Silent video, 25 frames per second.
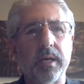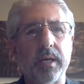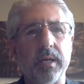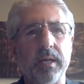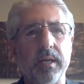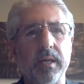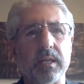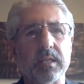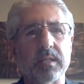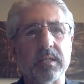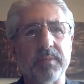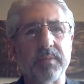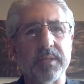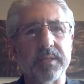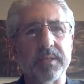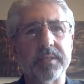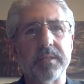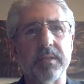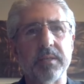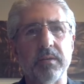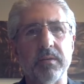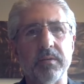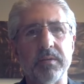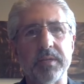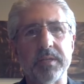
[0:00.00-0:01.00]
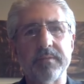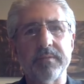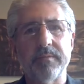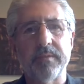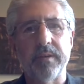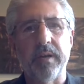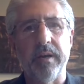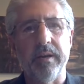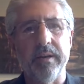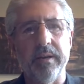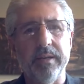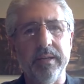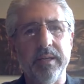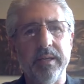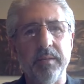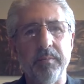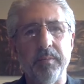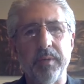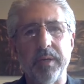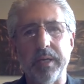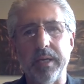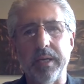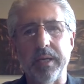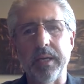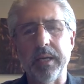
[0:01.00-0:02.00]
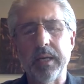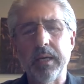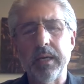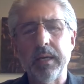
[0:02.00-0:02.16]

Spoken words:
announcement. So just for anybody,